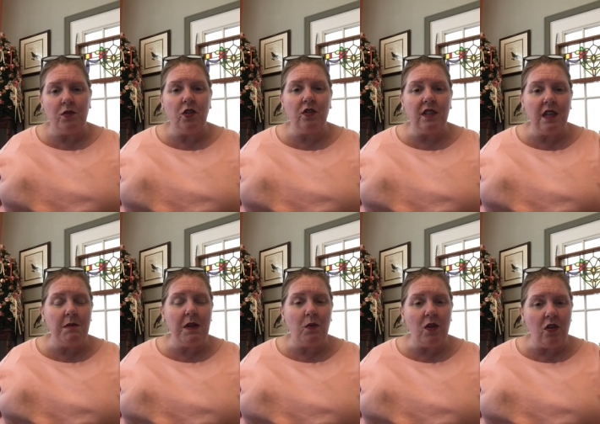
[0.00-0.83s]
You'll see
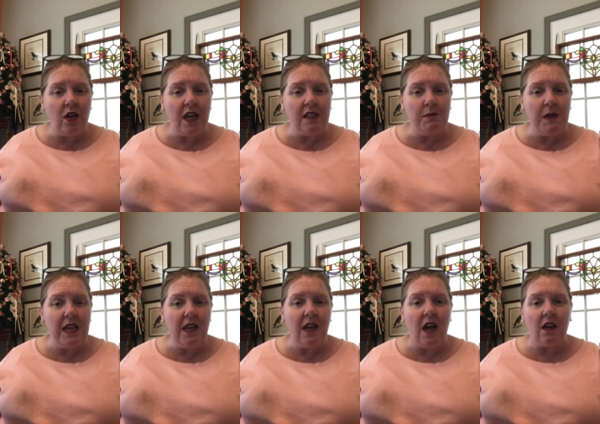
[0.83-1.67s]
me when you guys make
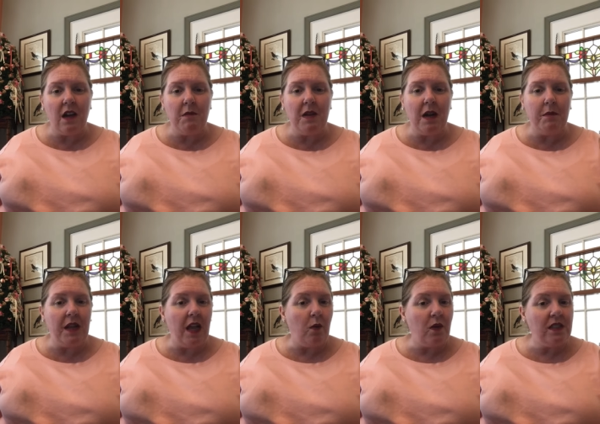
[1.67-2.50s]
it. I'll come in. I'll be
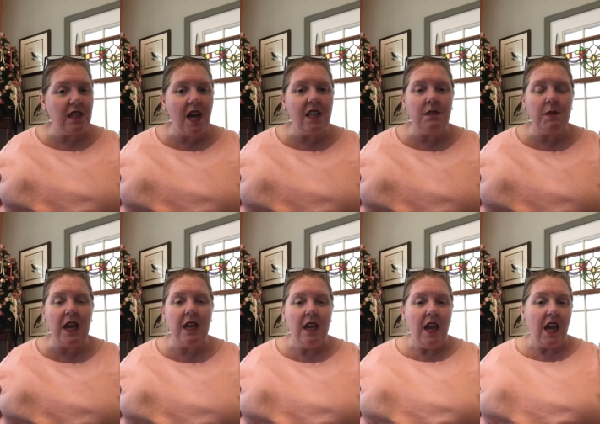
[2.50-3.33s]
like, where's the
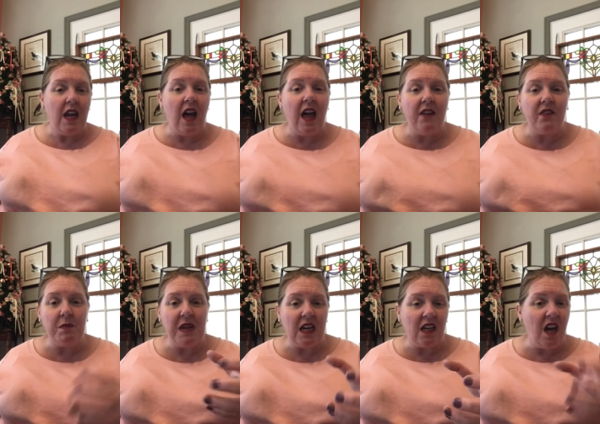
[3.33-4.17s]
consommé? And I'll have
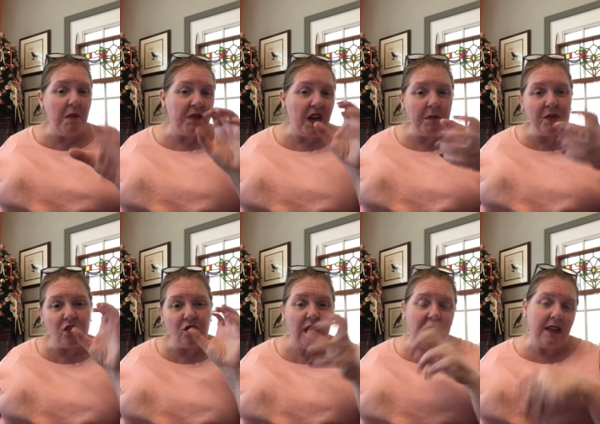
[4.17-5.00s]
me a cup, and I'll be
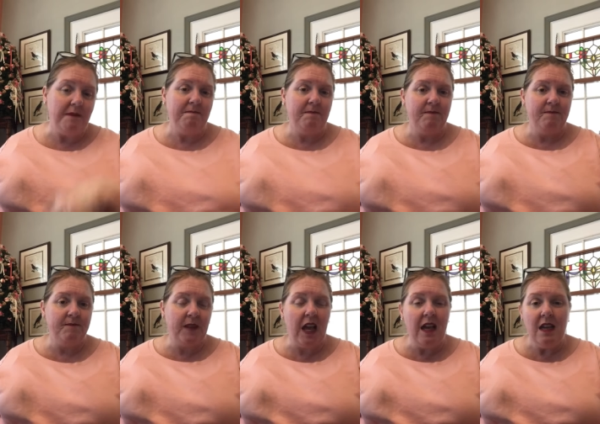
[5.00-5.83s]
drinking it,
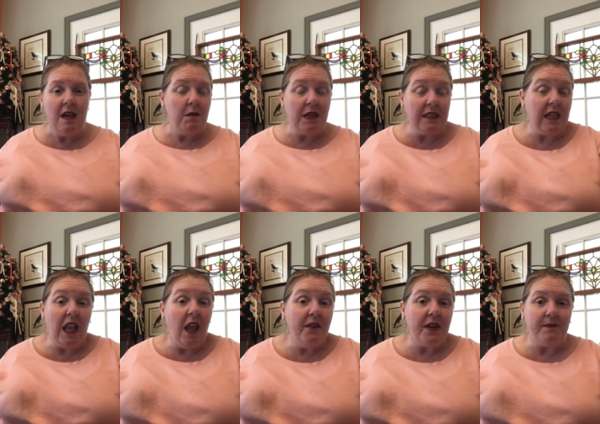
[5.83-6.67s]
okay? Because I
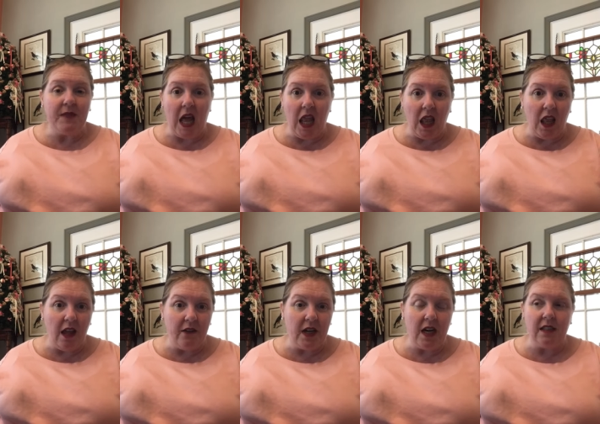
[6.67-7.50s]
love it. I
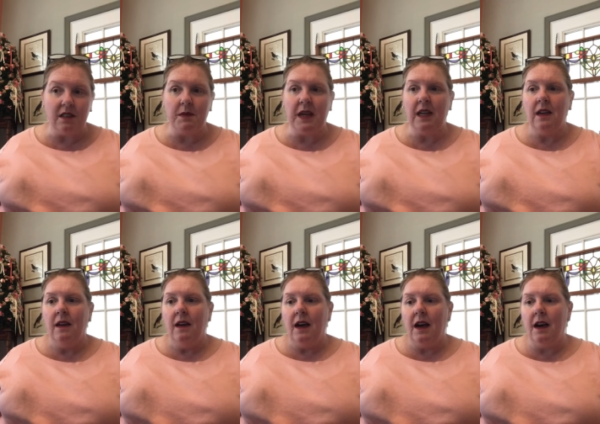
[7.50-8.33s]
love a consommé,
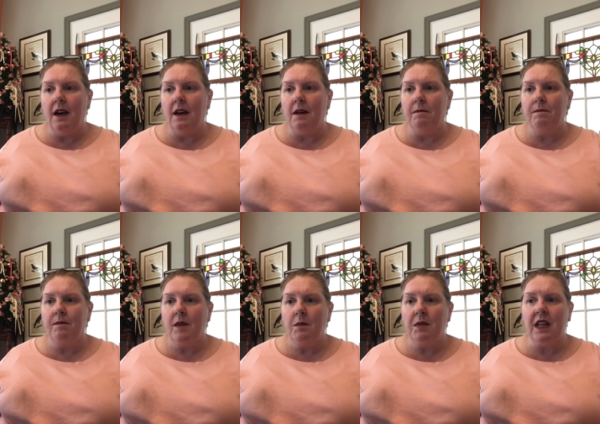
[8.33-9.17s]

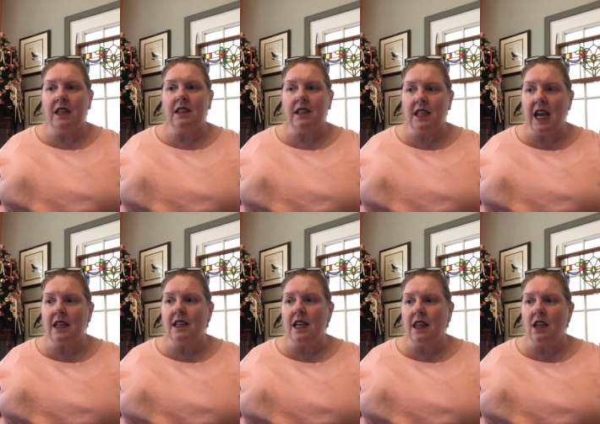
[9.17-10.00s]
but it's a
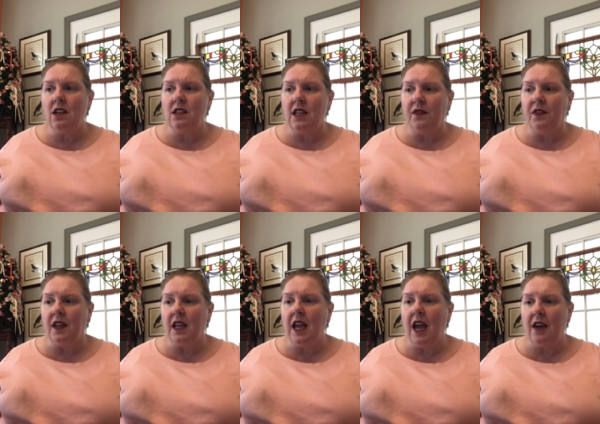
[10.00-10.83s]
technique that you
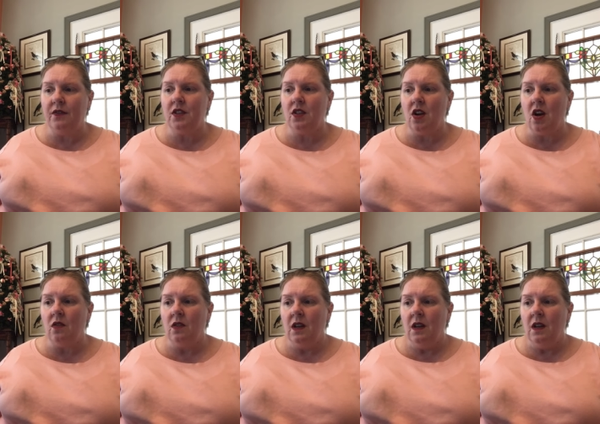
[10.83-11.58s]
definitely have to know.